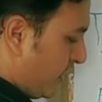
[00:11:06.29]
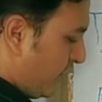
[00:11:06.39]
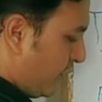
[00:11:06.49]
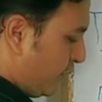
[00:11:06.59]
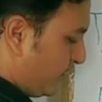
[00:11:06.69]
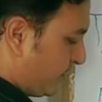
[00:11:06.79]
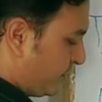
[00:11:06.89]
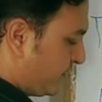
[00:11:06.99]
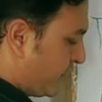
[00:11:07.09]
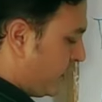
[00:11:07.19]
or doors.
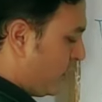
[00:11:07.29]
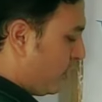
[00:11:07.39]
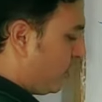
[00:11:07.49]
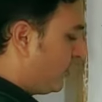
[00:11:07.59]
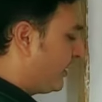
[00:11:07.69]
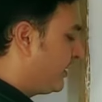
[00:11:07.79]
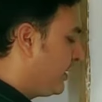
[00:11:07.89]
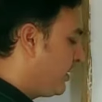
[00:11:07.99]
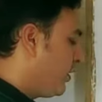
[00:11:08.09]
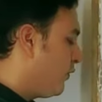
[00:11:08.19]
Alright,
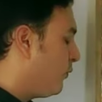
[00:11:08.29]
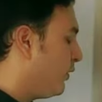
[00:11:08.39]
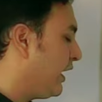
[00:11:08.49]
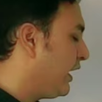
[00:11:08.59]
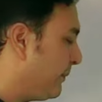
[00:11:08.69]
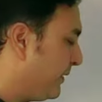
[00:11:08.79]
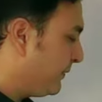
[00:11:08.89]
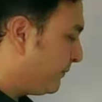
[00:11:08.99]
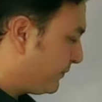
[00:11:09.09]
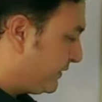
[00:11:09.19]
what happened?
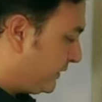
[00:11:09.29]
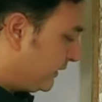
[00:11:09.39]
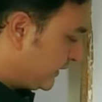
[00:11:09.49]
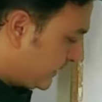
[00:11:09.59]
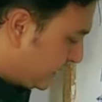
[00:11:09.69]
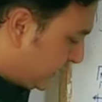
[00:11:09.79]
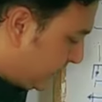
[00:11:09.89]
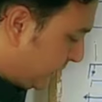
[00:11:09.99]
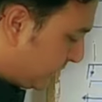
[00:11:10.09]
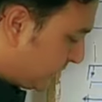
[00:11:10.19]

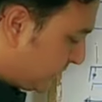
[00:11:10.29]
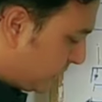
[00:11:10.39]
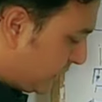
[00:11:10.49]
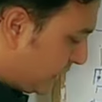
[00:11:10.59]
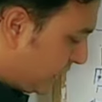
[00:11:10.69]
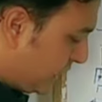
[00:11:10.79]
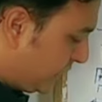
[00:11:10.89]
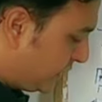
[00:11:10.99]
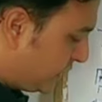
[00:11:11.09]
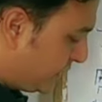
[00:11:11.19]
This
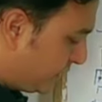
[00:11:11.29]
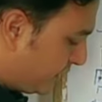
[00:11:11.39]
hinged